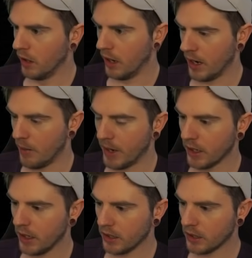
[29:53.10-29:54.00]
I got
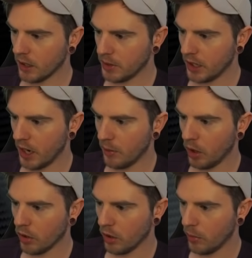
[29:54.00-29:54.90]
min clicks. Can we see an
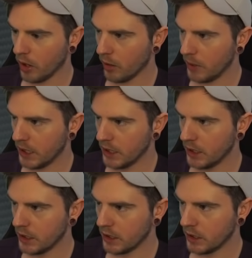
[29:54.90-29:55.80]
8-ball corner pocket,
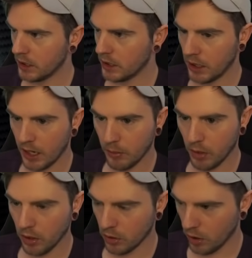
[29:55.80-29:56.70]
please?
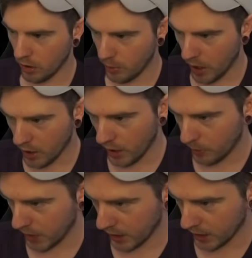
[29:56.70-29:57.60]
8-ball corner
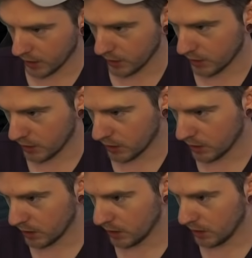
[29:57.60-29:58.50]
pocket,
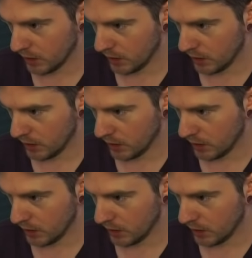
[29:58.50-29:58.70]
please.